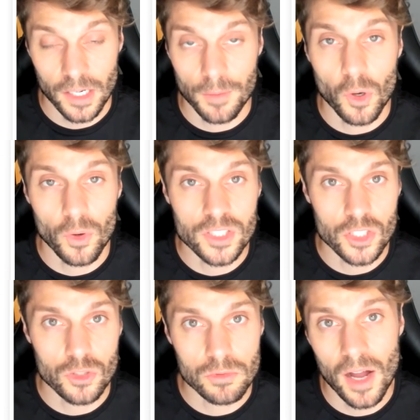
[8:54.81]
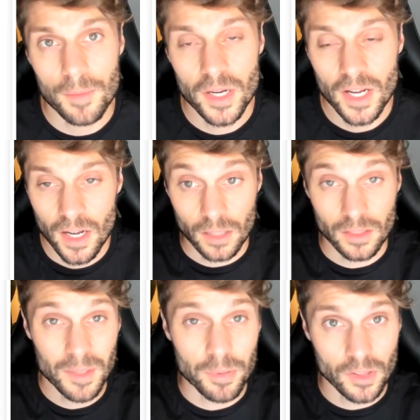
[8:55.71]
And I'm going to drop a
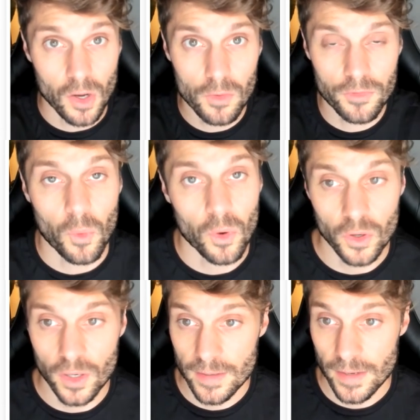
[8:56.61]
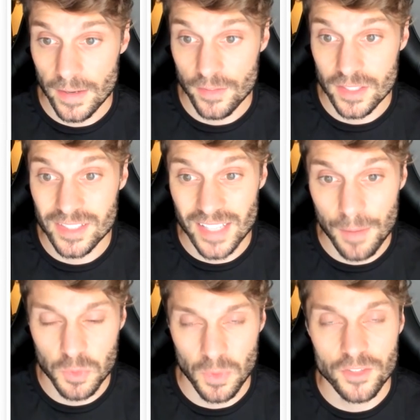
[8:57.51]
link below for the steps.